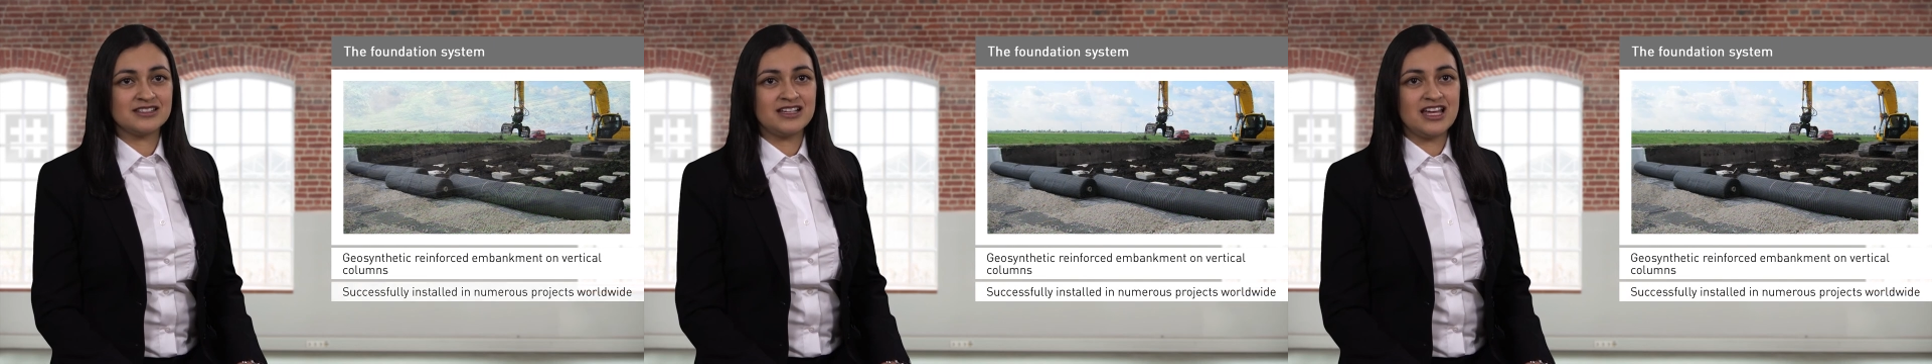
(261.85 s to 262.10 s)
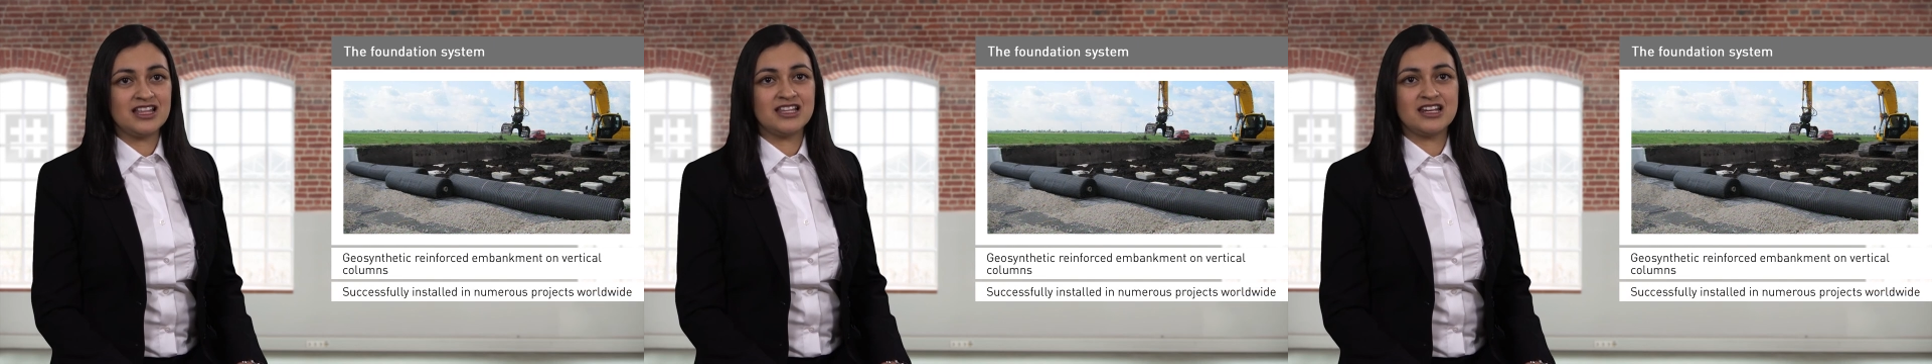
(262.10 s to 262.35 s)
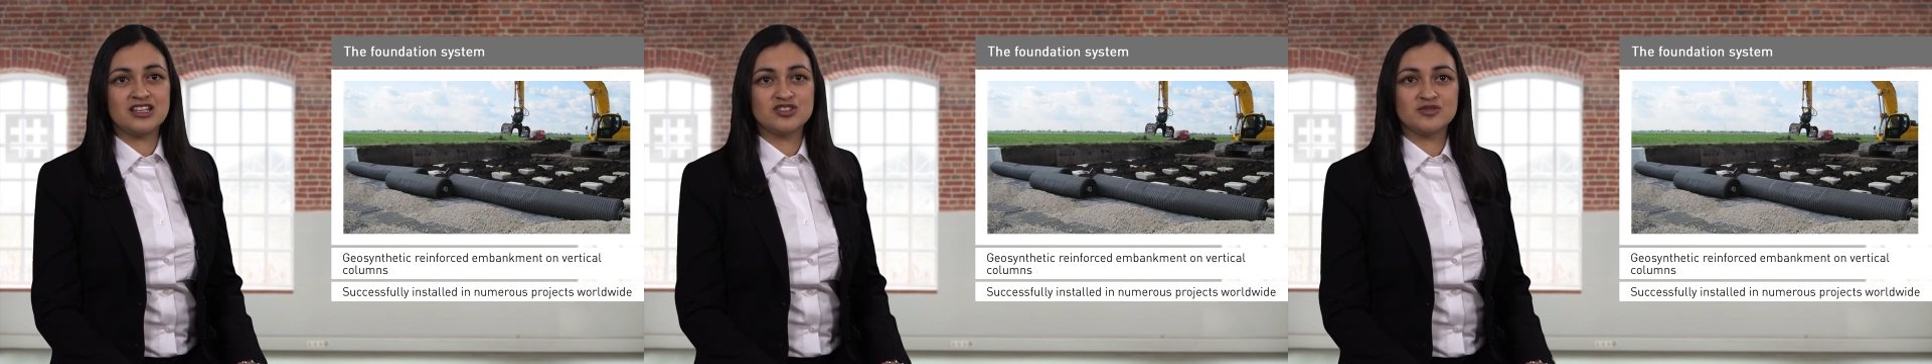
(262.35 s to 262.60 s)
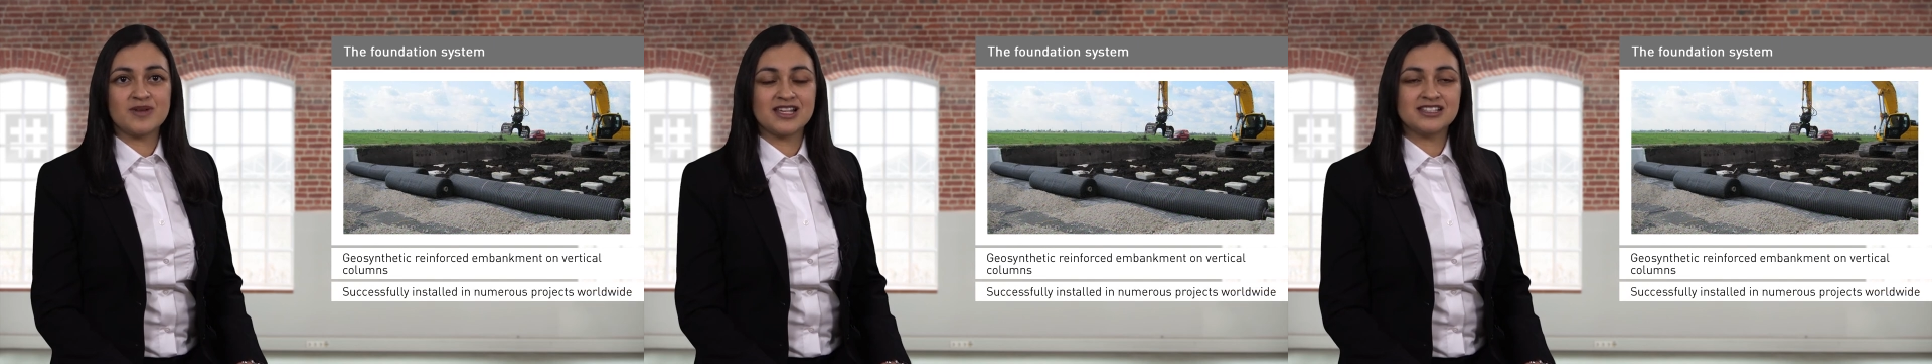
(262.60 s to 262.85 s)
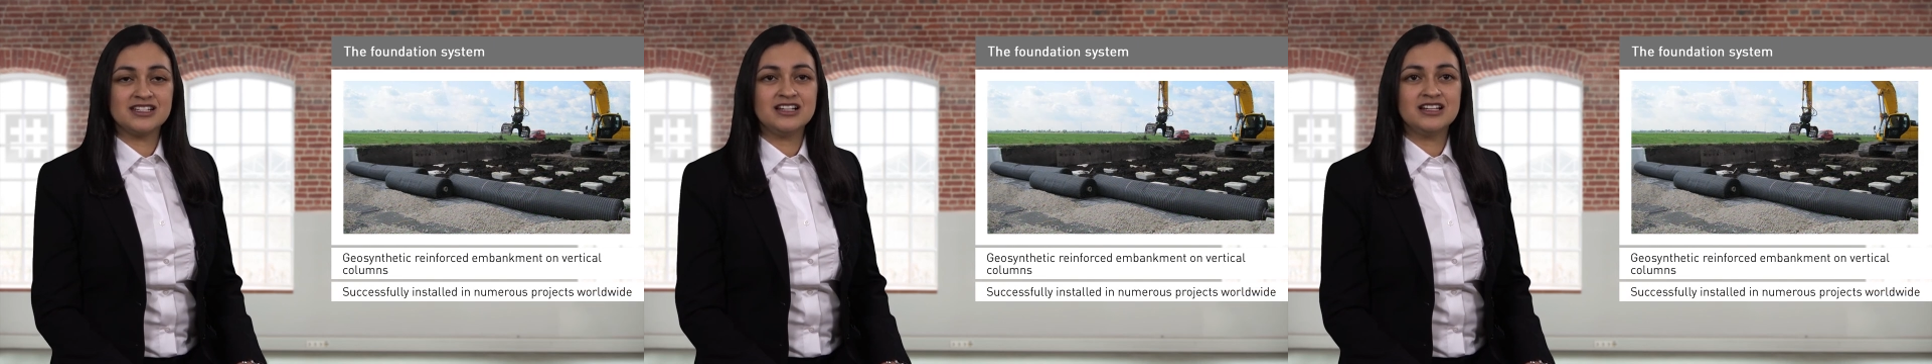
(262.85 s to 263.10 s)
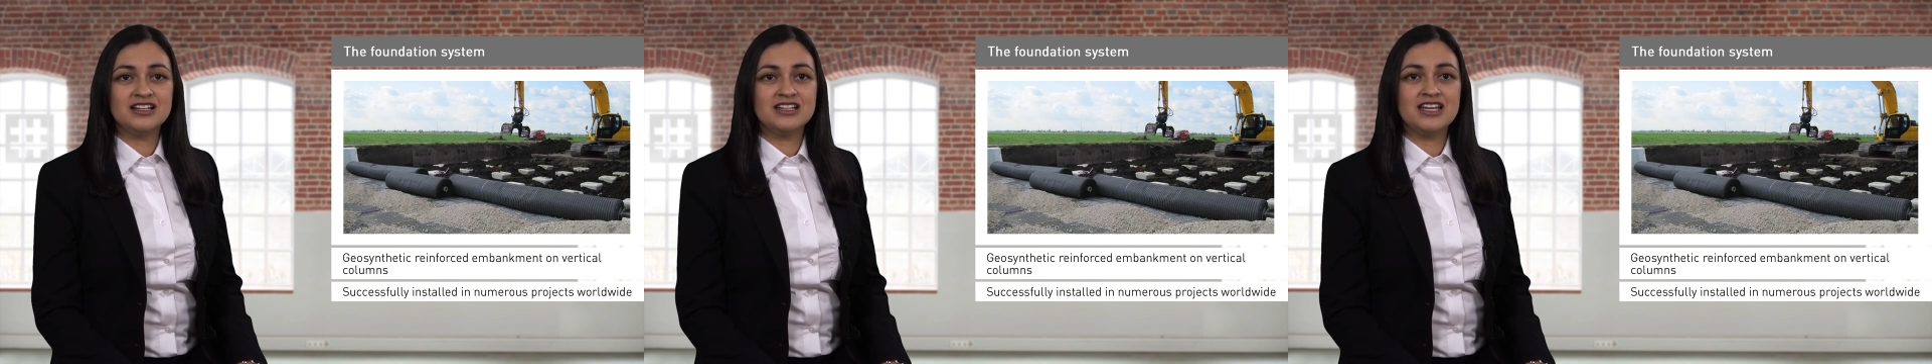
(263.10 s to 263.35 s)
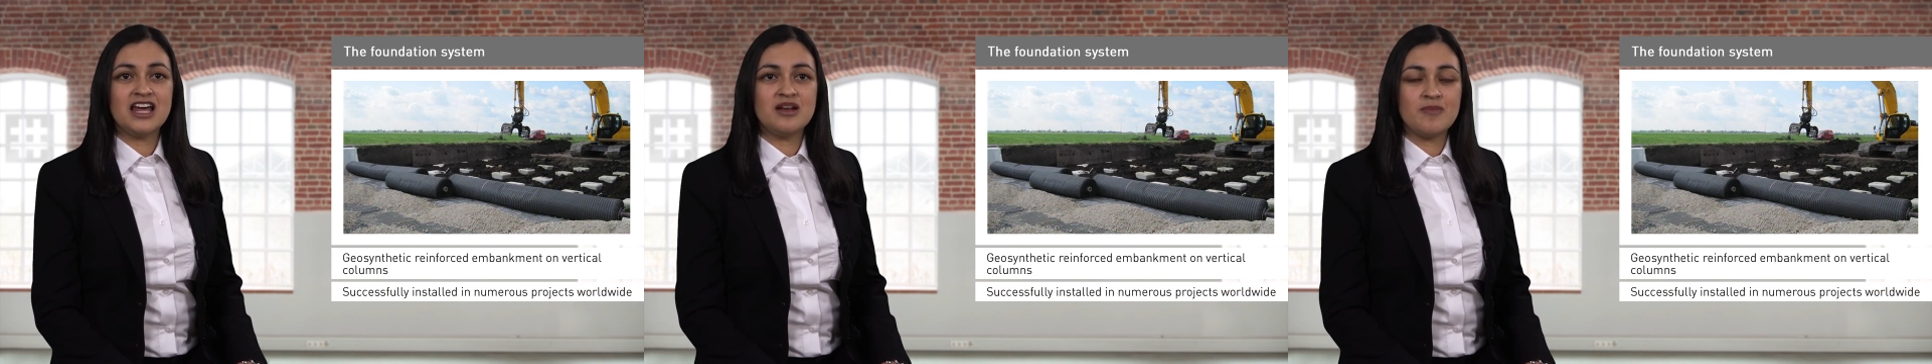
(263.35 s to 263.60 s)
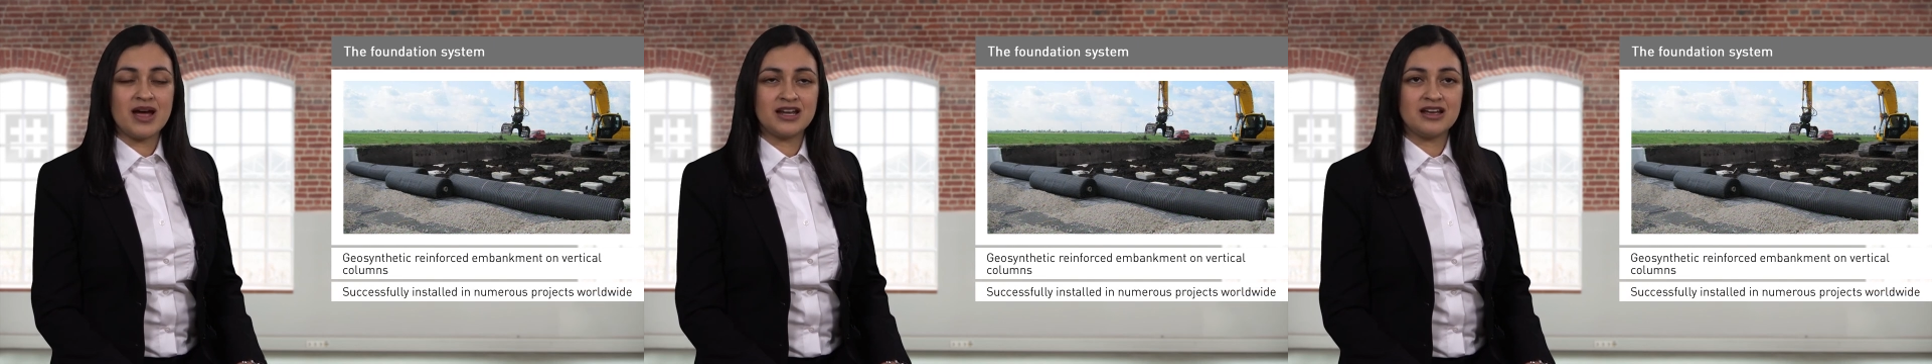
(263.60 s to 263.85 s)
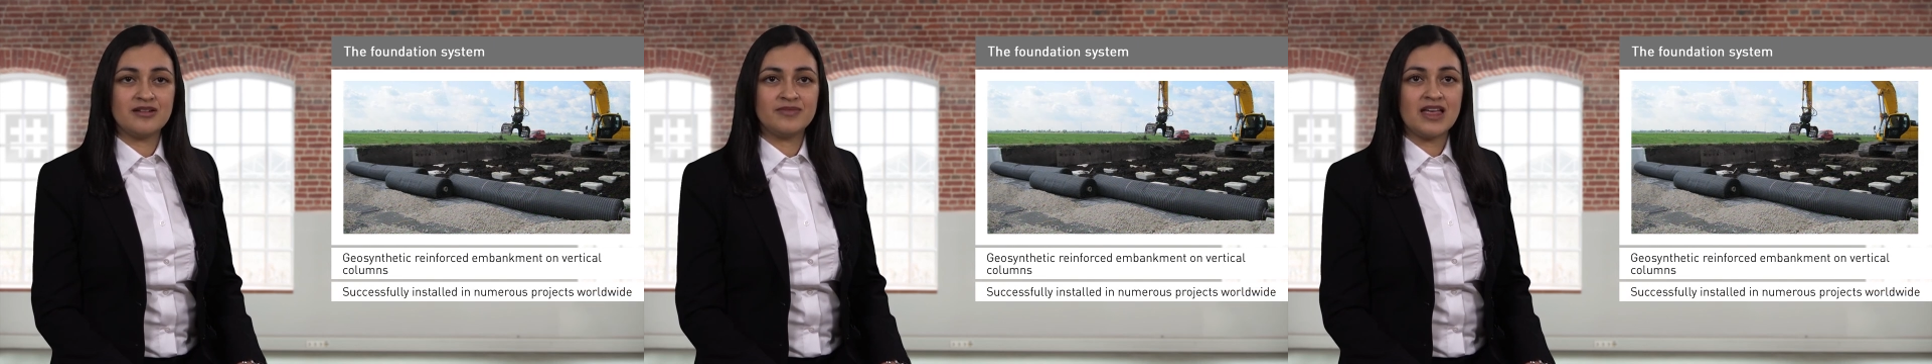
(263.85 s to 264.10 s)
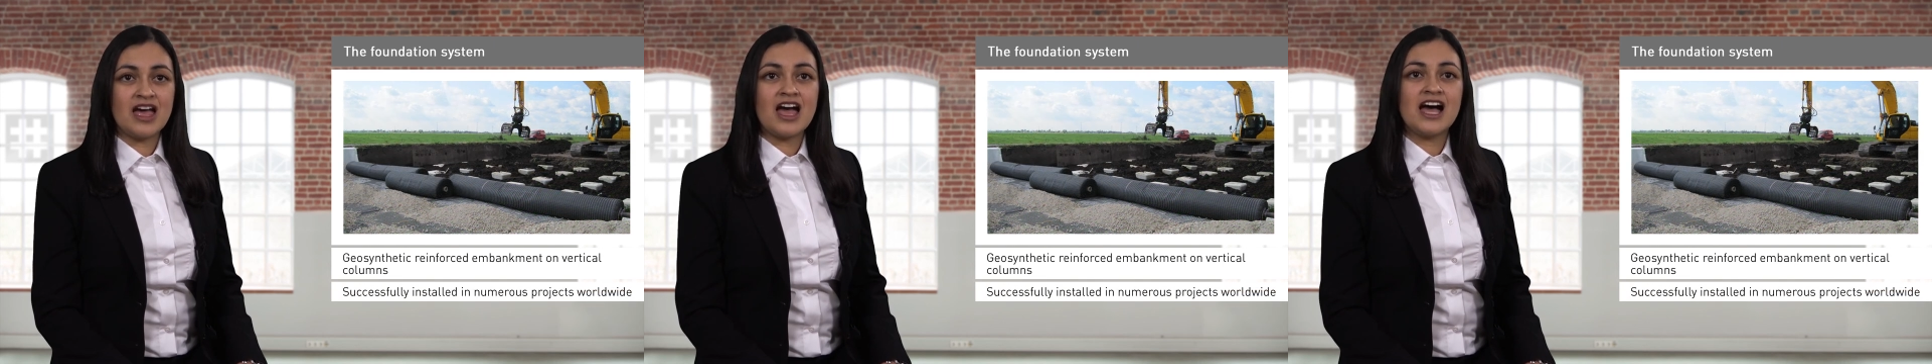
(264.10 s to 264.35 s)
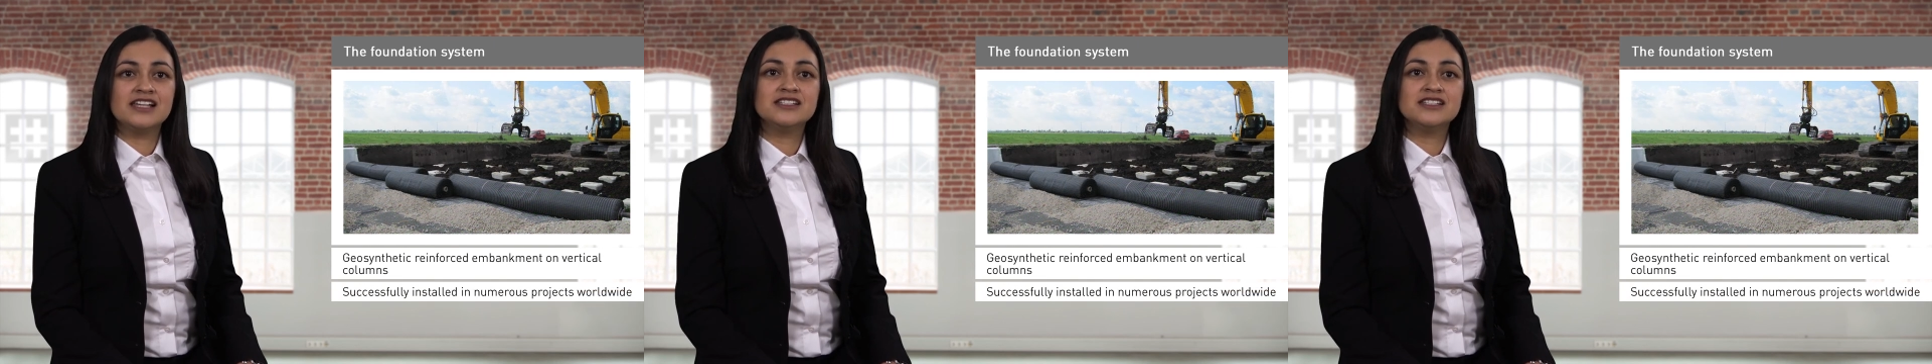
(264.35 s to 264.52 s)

including UK, Brazil and Germany,